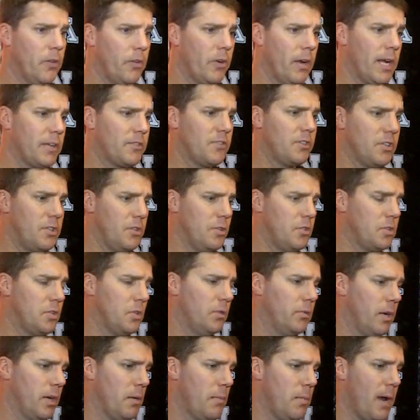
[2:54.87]
their
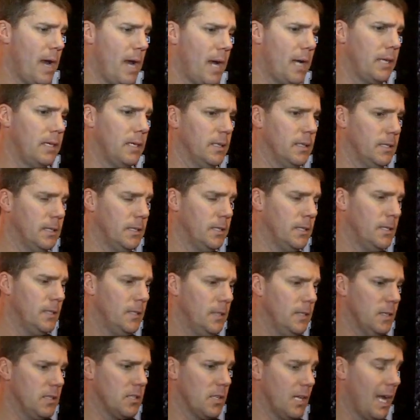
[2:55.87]
execution at running back
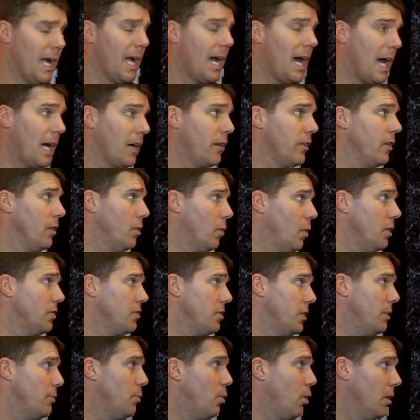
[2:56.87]
is a lot higher than it
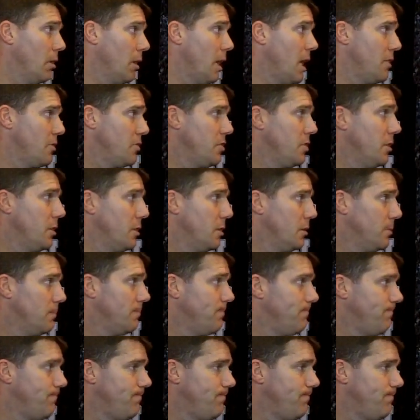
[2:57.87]
was at any point last year.